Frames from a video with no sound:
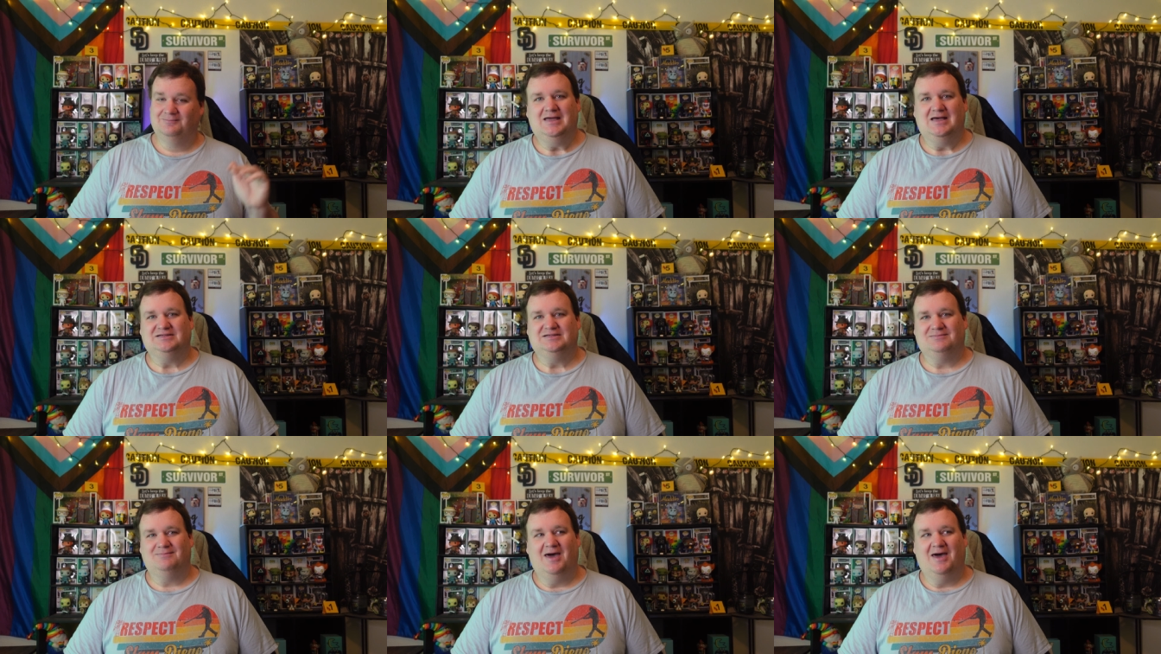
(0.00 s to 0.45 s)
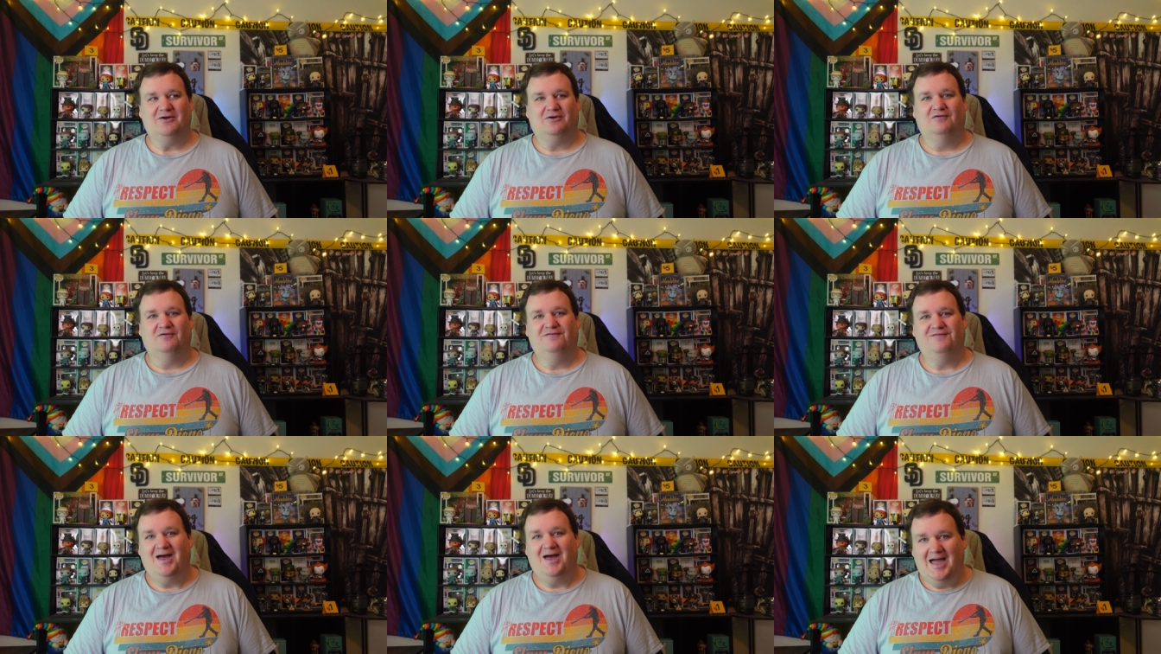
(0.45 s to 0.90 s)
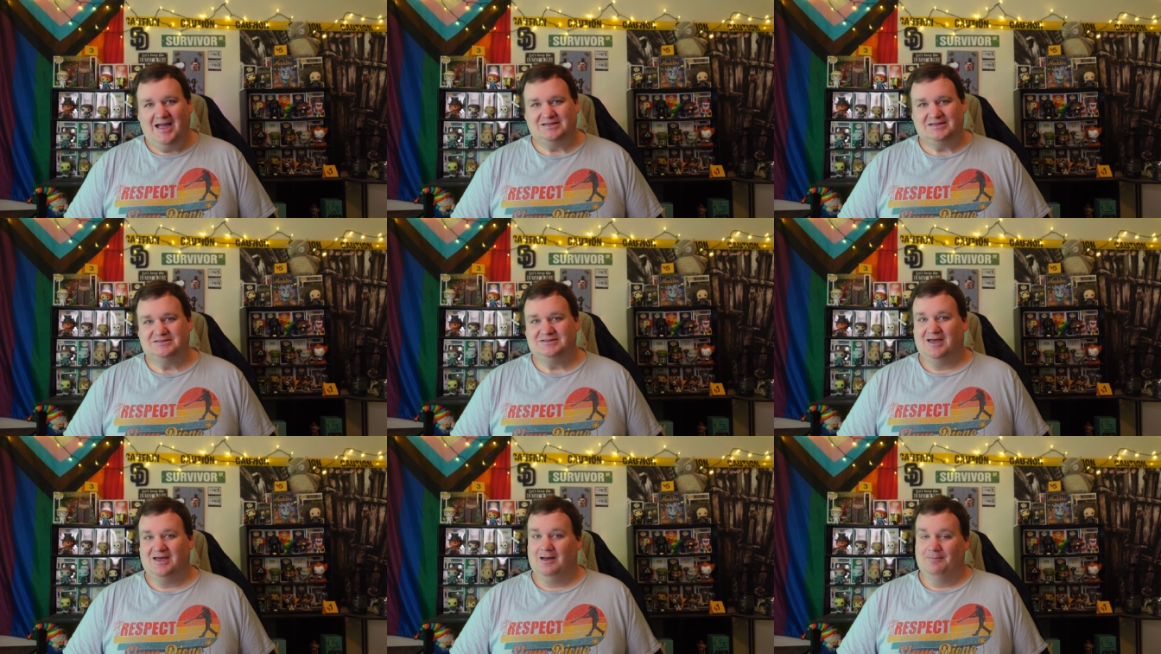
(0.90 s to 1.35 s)
As a matter of
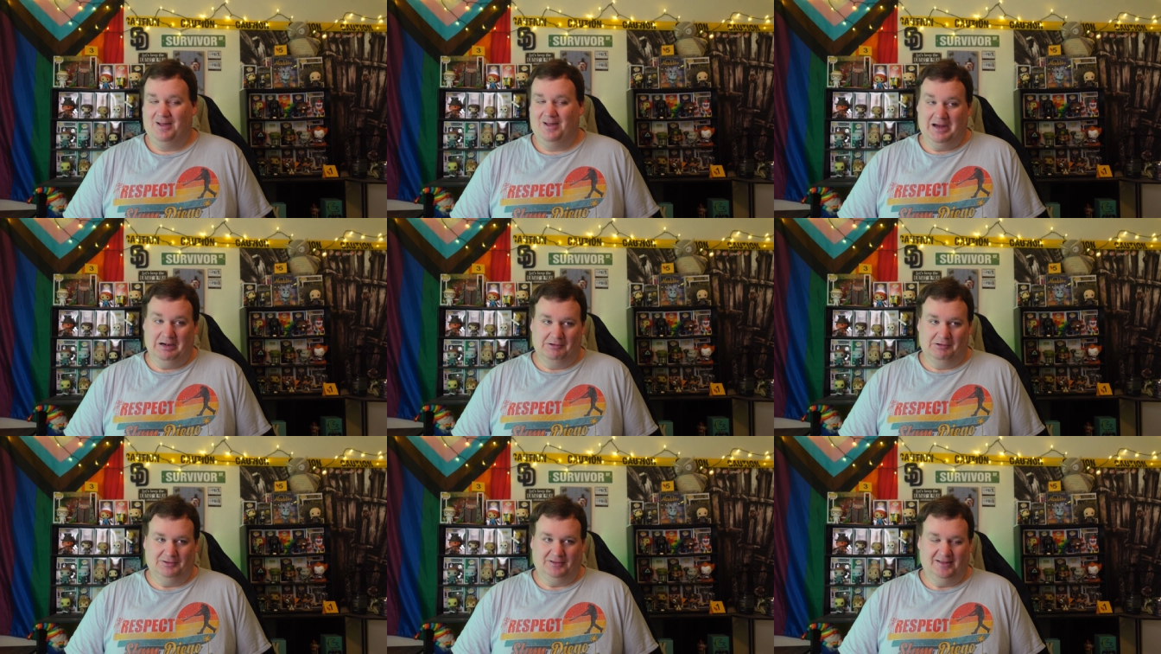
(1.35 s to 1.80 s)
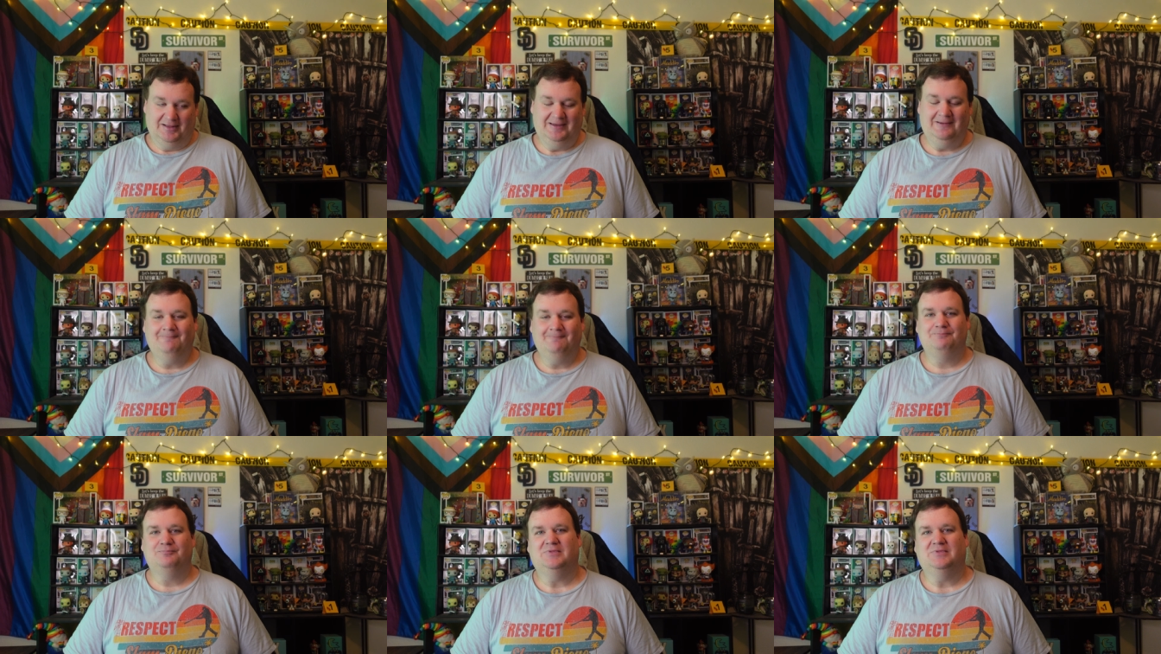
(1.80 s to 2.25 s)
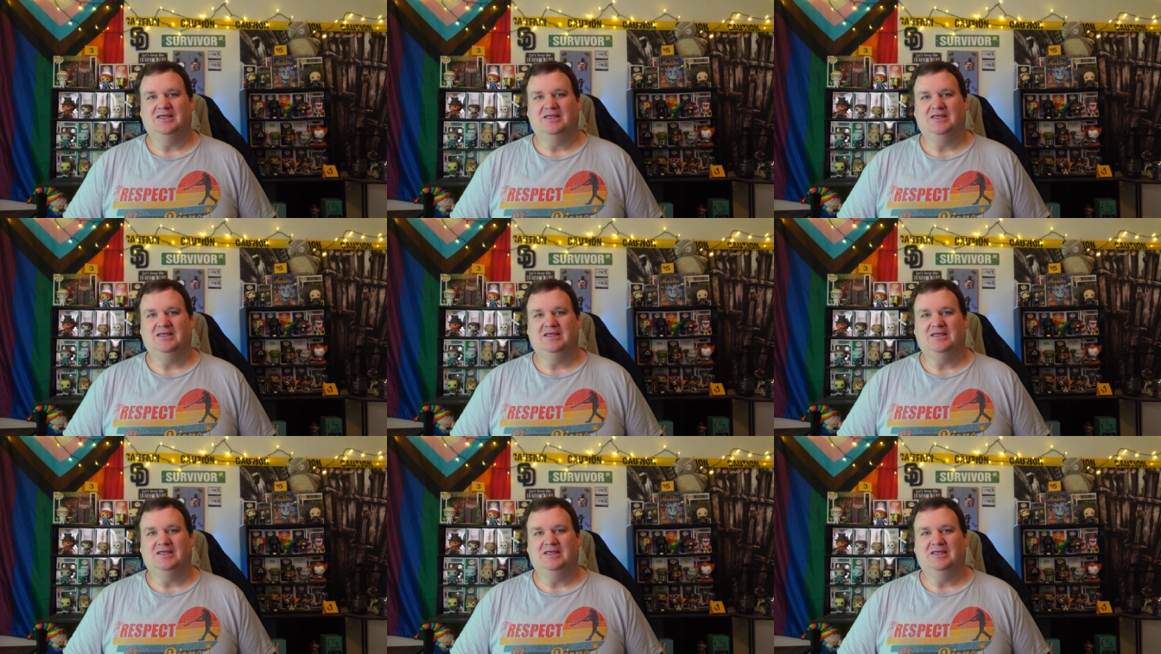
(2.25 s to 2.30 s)
fact, apparently,